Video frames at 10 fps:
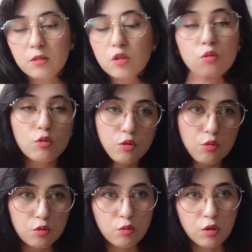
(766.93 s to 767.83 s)
to
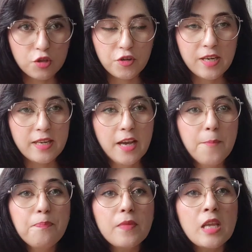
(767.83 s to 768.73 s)
Australia,
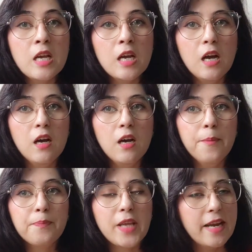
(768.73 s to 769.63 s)

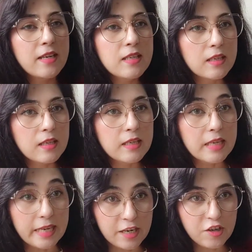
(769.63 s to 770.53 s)
I didn't
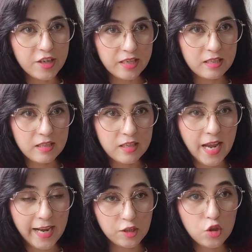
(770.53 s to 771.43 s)
declare it
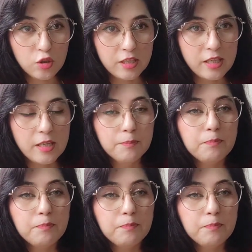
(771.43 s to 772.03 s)
actually,